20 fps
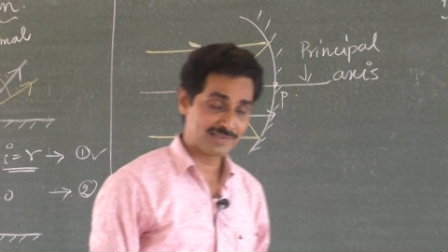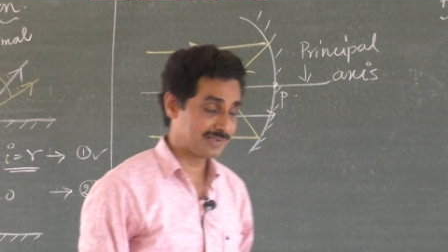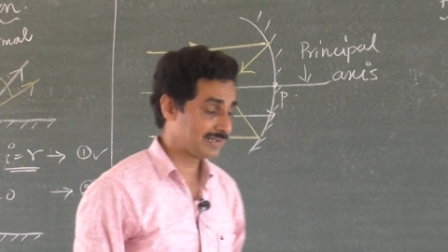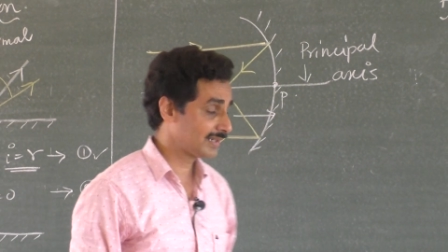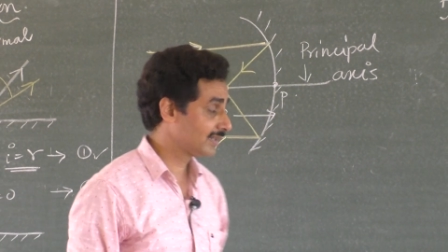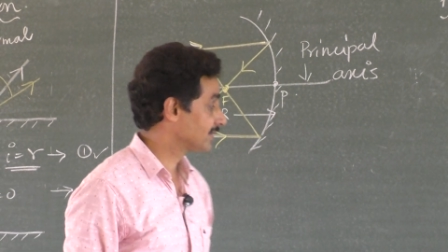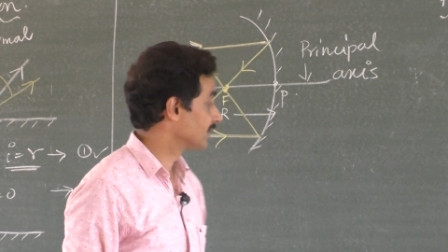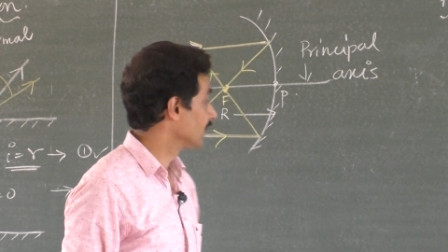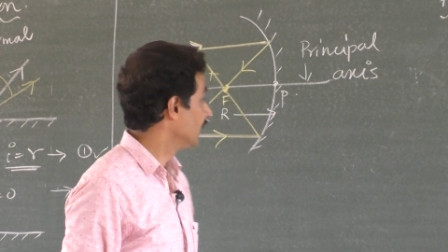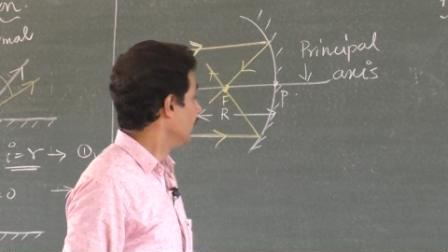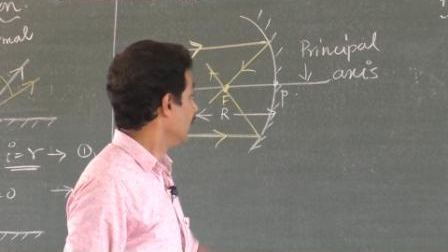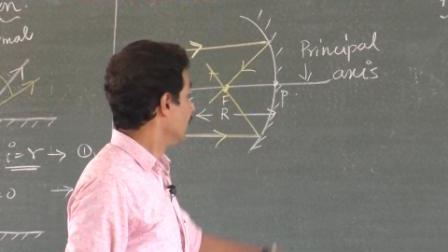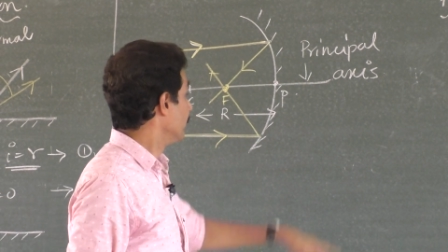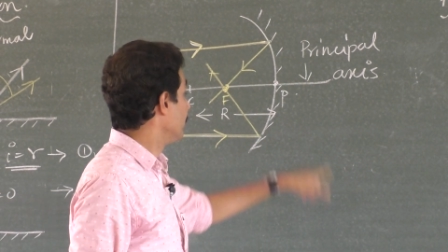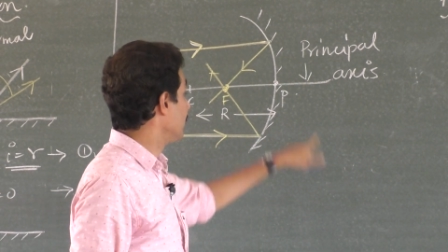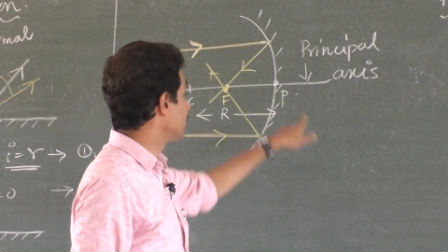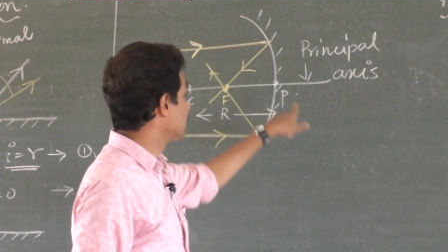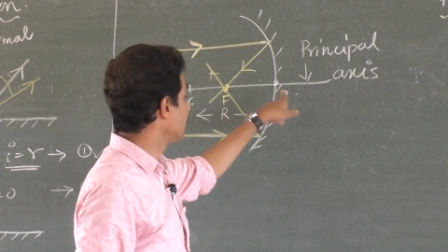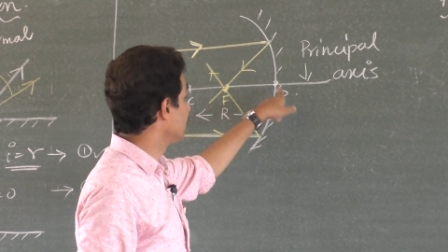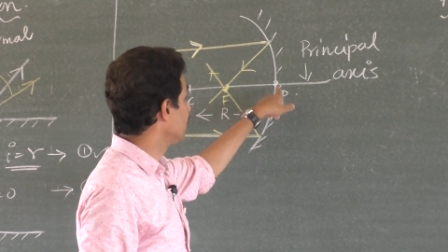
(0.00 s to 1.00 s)
it is,
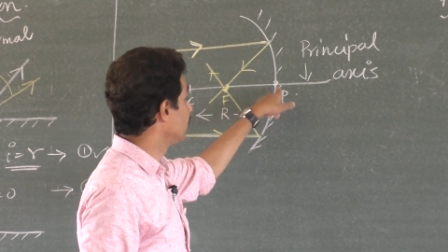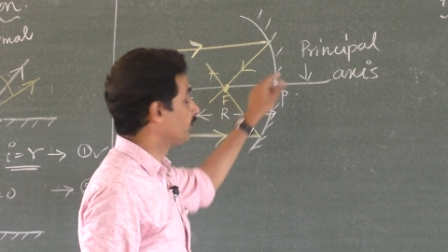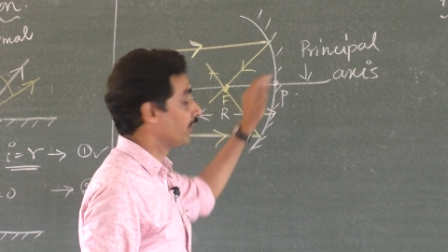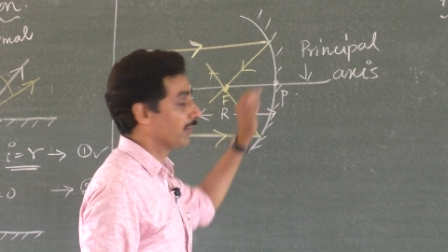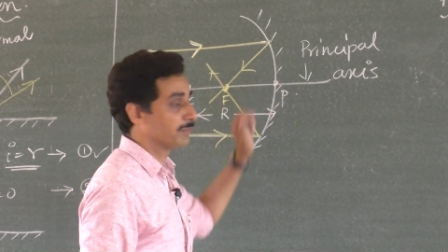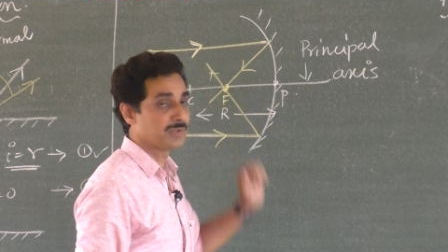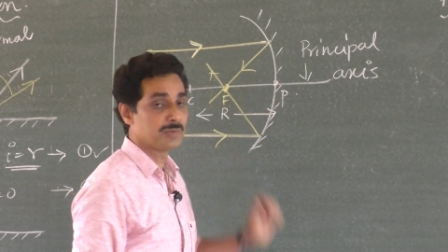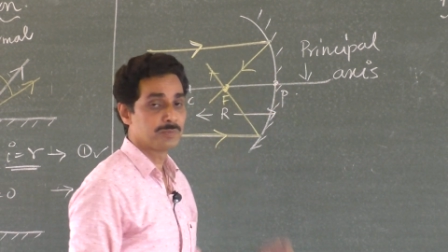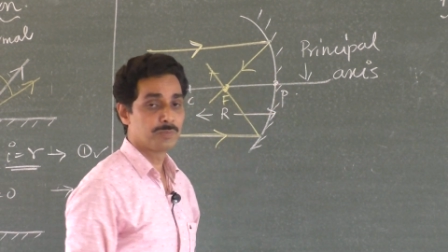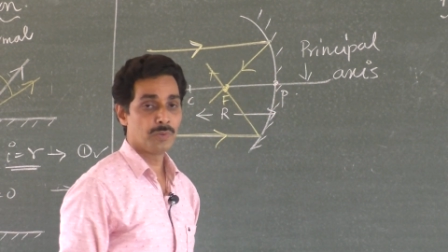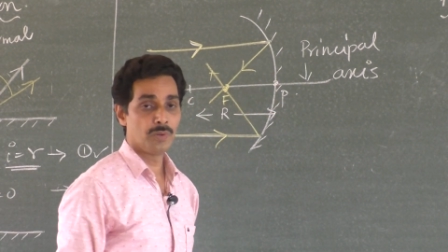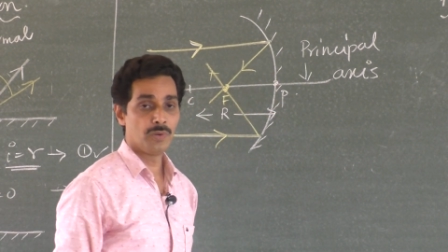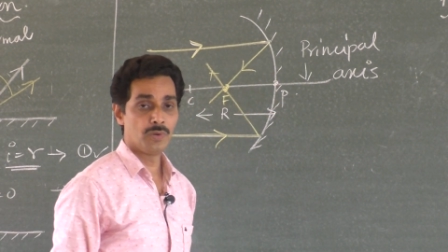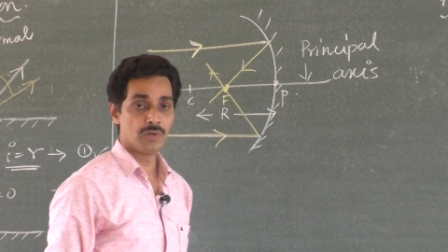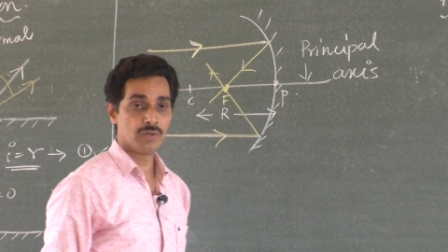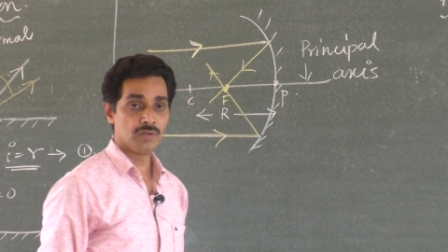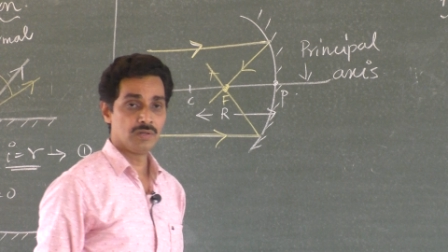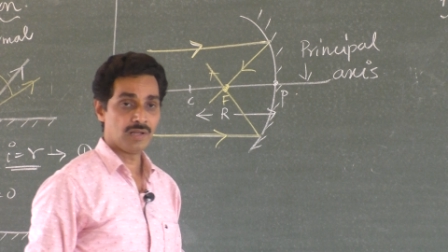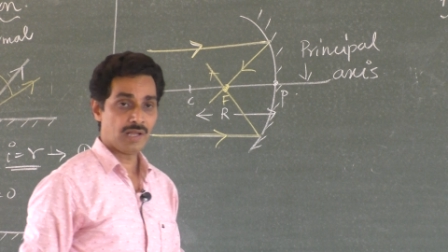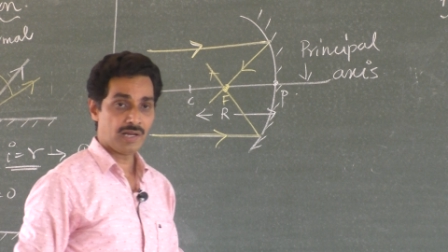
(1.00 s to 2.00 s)
measure it from the
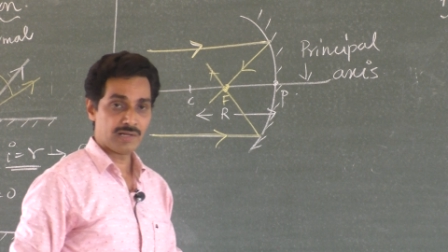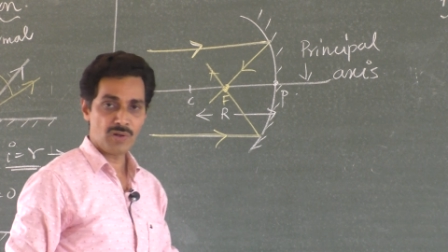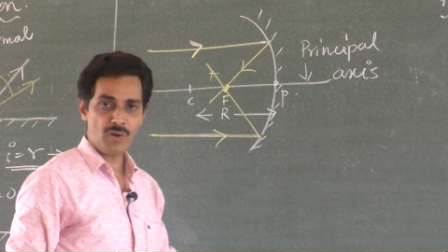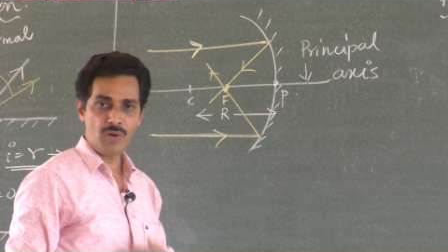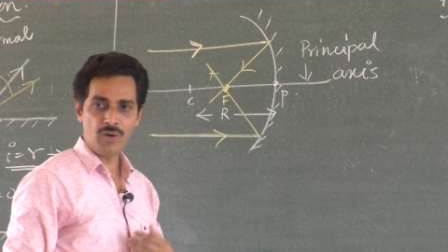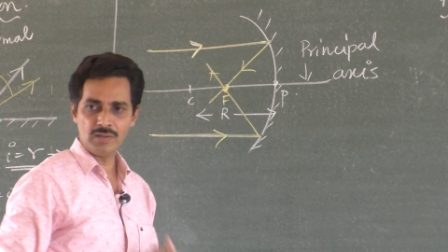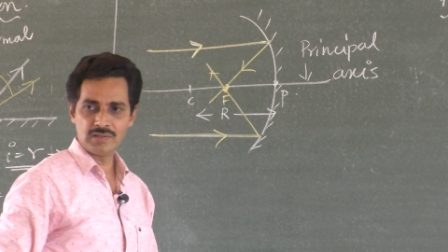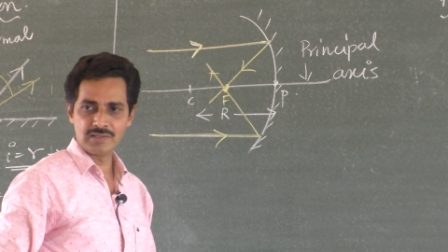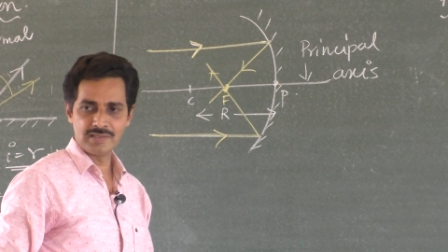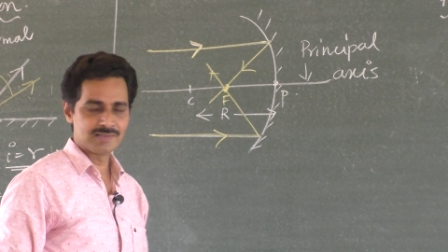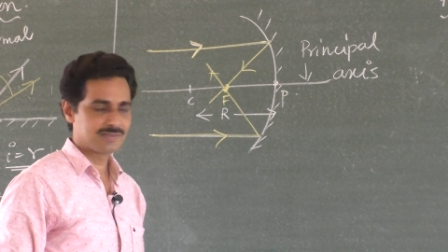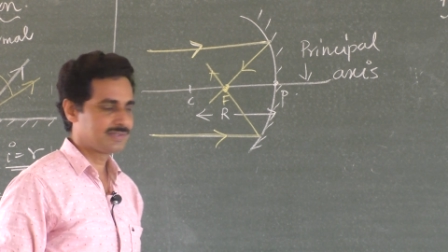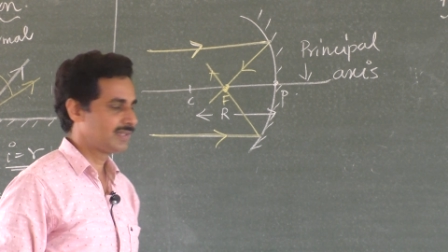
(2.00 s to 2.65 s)
pole and all these